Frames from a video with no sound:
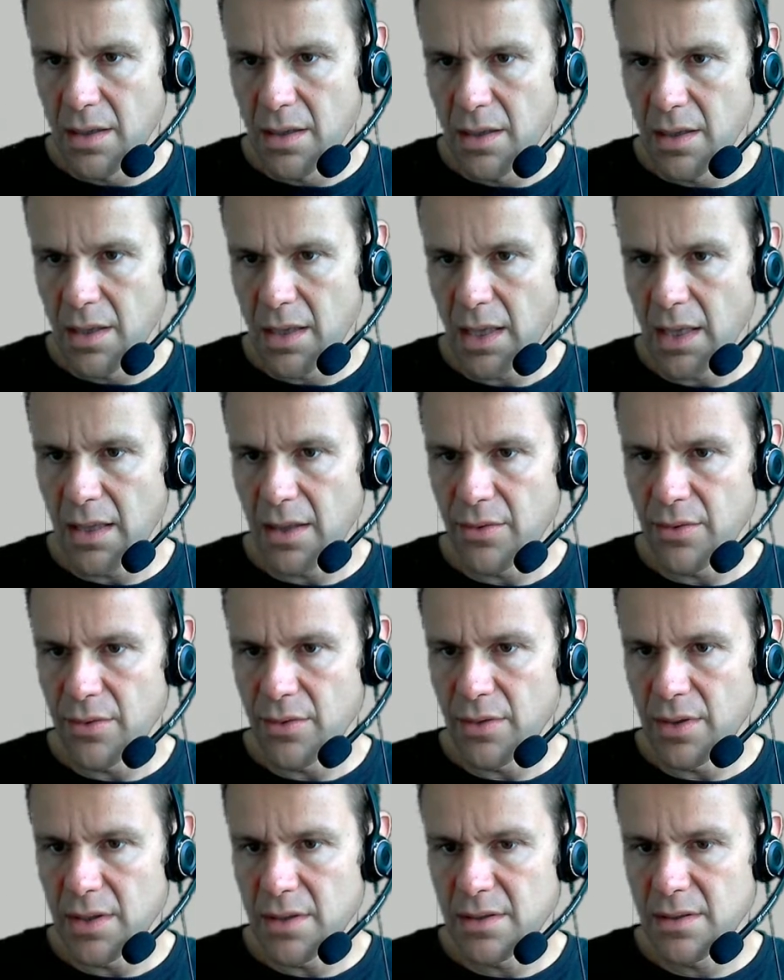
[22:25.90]
yeah, there it
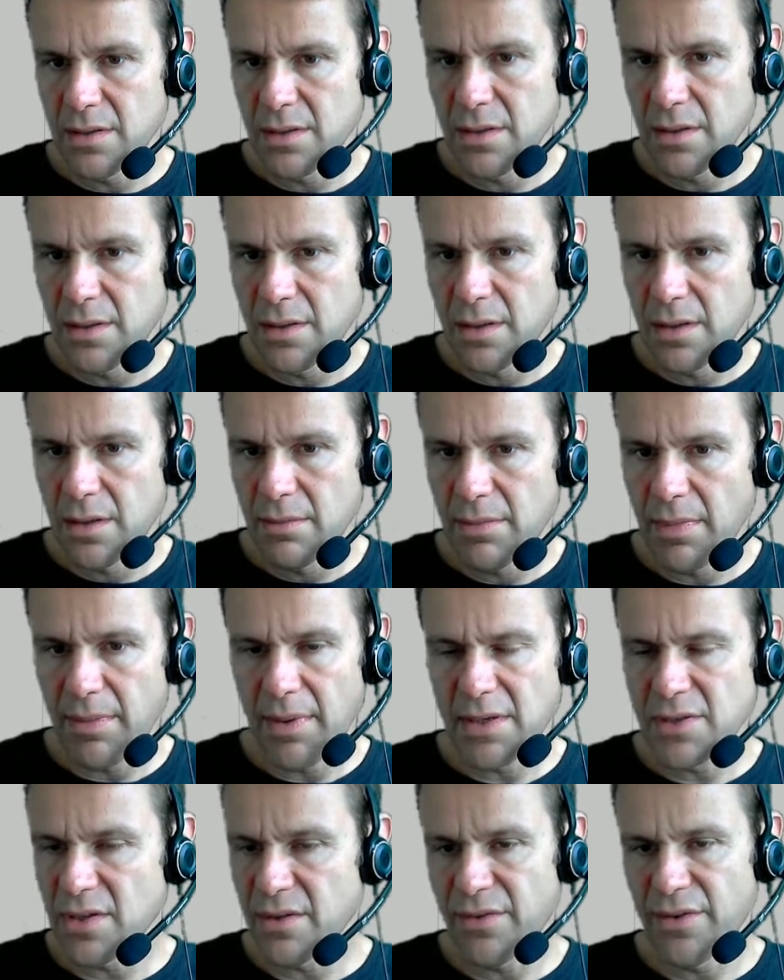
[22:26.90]
all is. Maybe
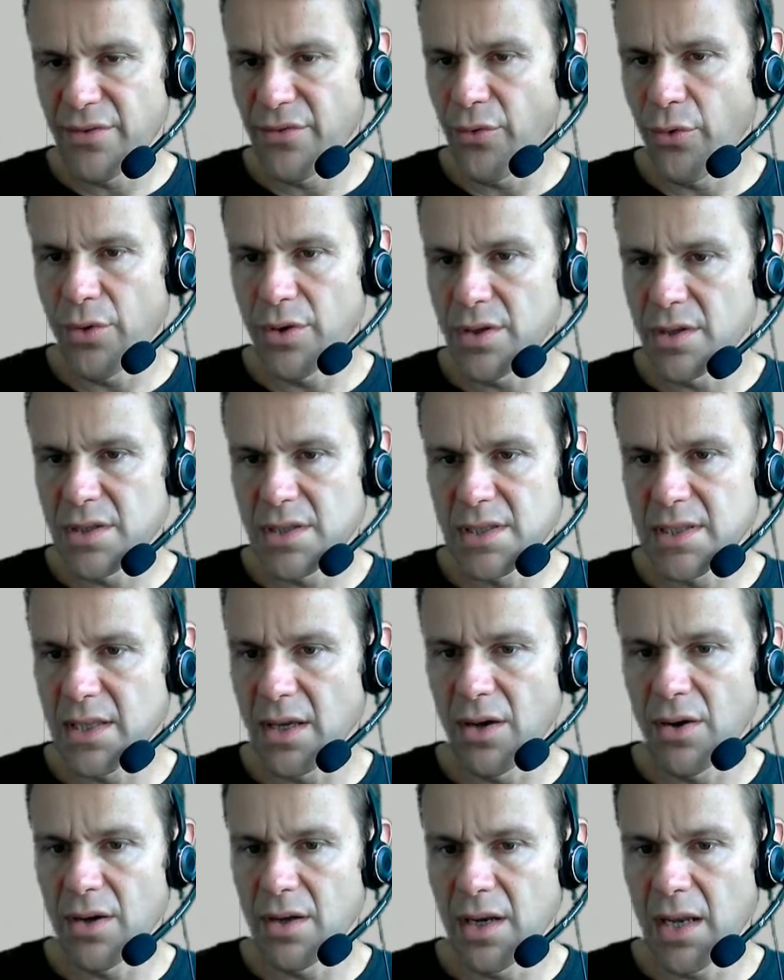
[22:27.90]
I have to have a void, a
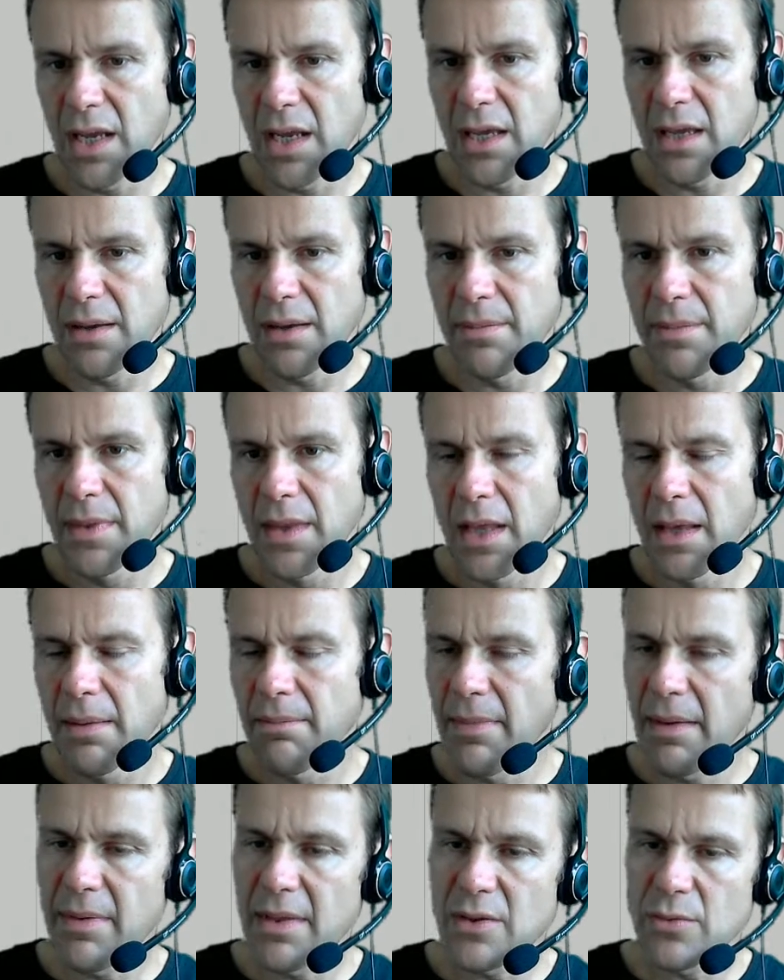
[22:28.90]
start, and a...
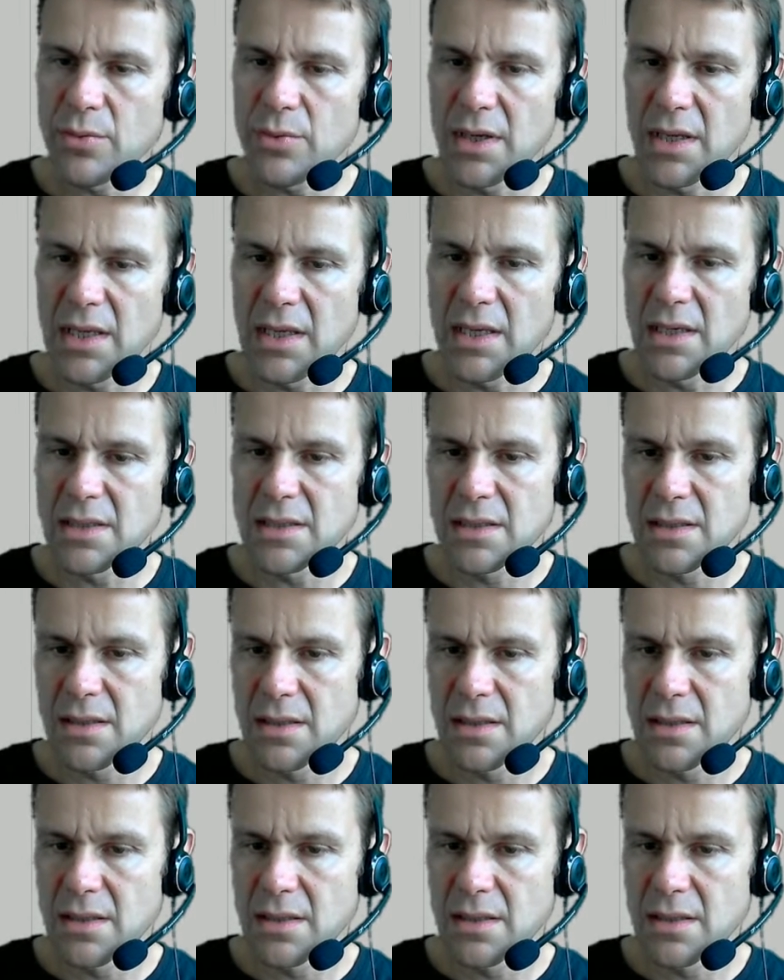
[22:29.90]
maybe that's what it is.